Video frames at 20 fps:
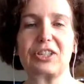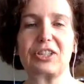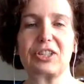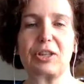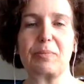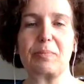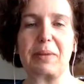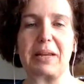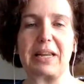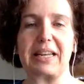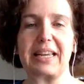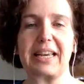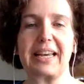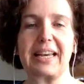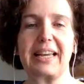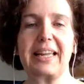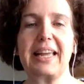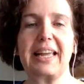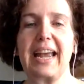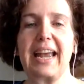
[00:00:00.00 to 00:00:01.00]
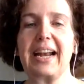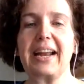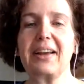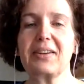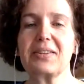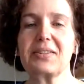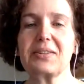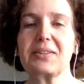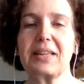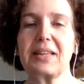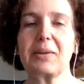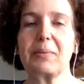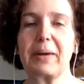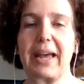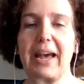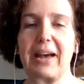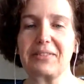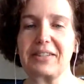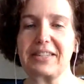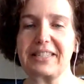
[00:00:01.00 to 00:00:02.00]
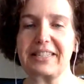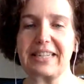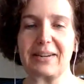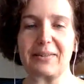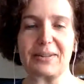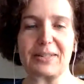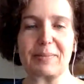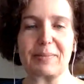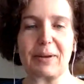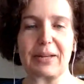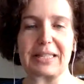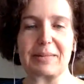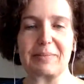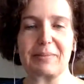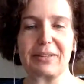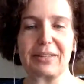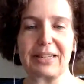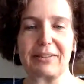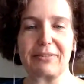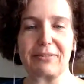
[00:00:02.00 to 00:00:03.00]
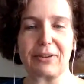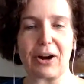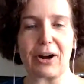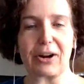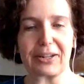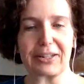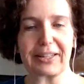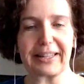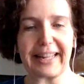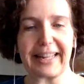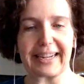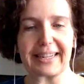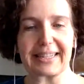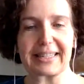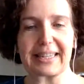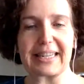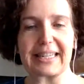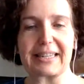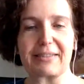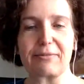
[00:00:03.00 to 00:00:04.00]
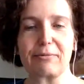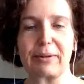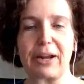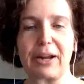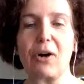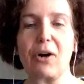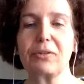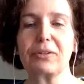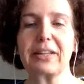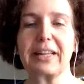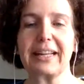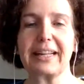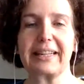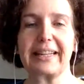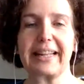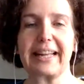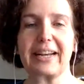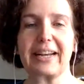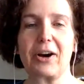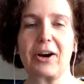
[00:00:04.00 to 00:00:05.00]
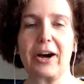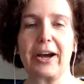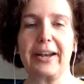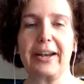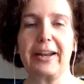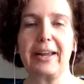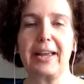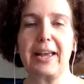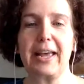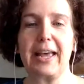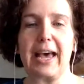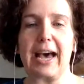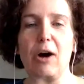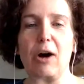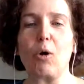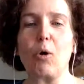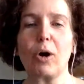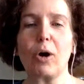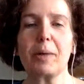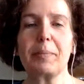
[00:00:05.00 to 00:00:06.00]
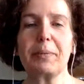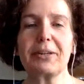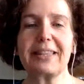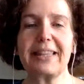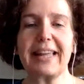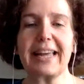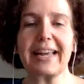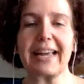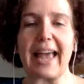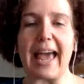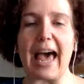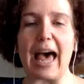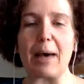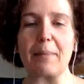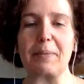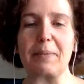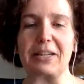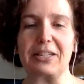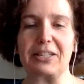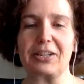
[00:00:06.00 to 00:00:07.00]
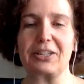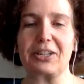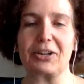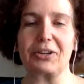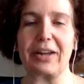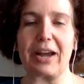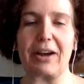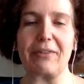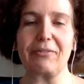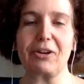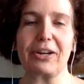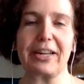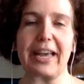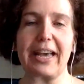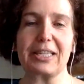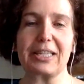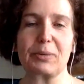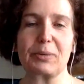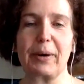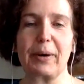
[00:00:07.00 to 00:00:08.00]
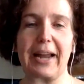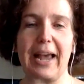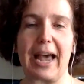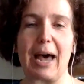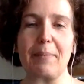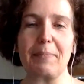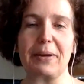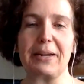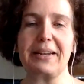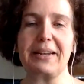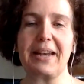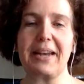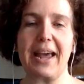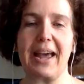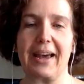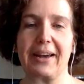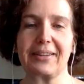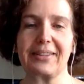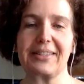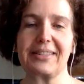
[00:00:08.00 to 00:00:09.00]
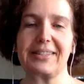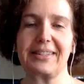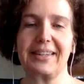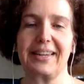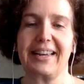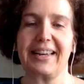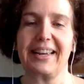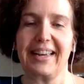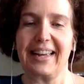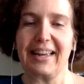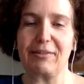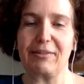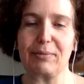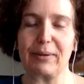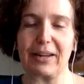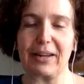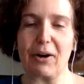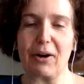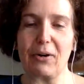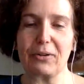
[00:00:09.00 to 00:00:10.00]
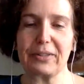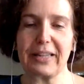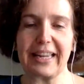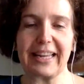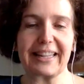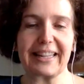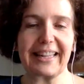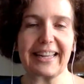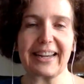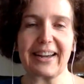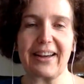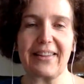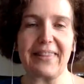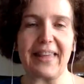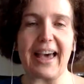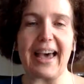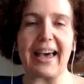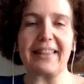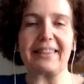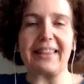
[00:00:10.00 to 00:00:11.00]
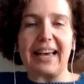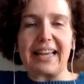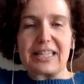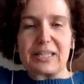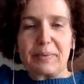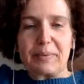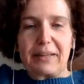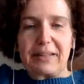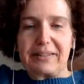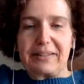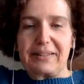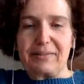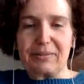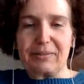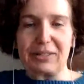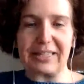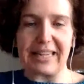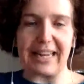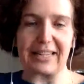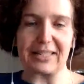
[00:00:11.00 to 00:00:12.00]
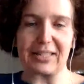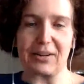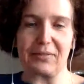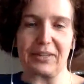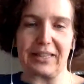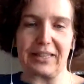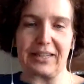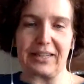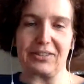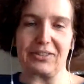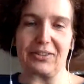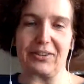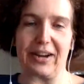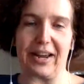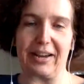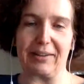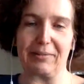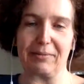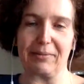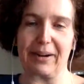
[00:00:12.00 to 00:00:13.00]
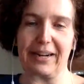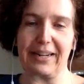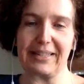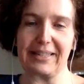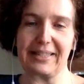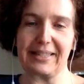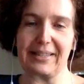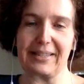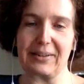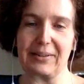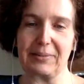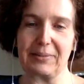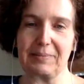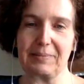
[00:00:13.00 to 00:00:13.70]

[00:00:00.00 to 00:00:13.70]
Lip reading: the media. And I also think we have to take responsibility for our clicks, because if we only click on a horrible thing happened and you'll never guess what happened next, if we only click on that, that's what takes over the internet, right? So.